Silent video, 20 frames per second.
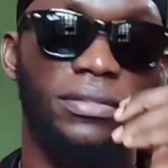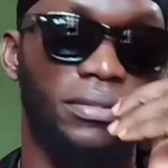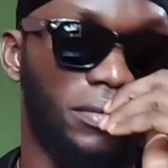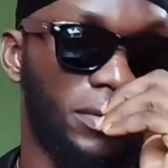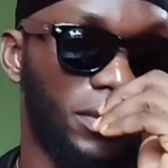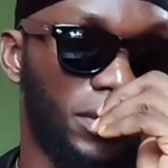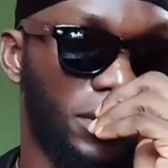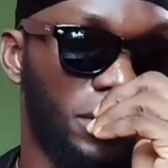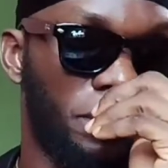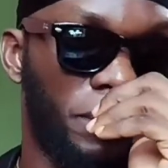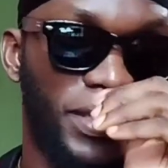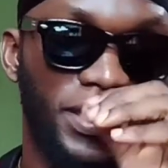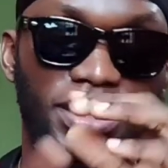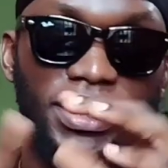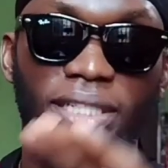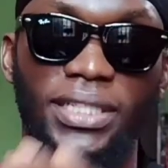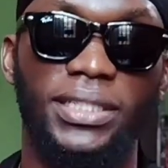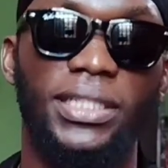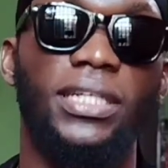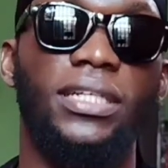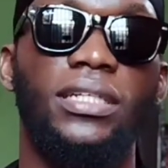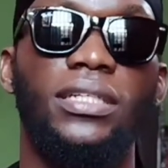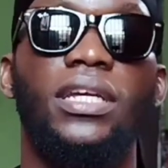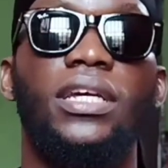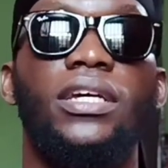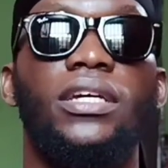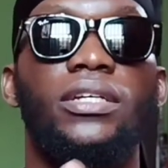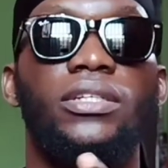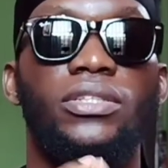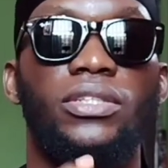the person that said it,
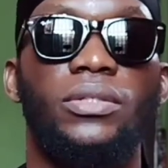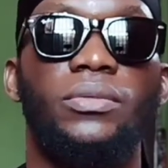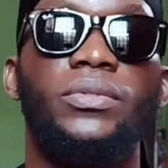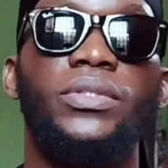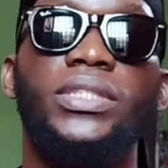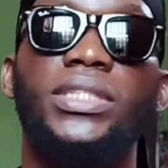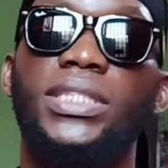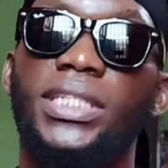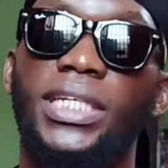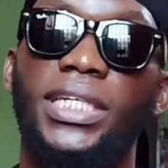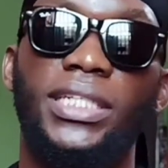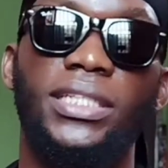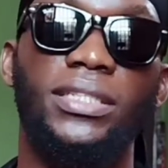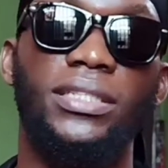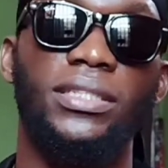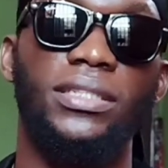someone said,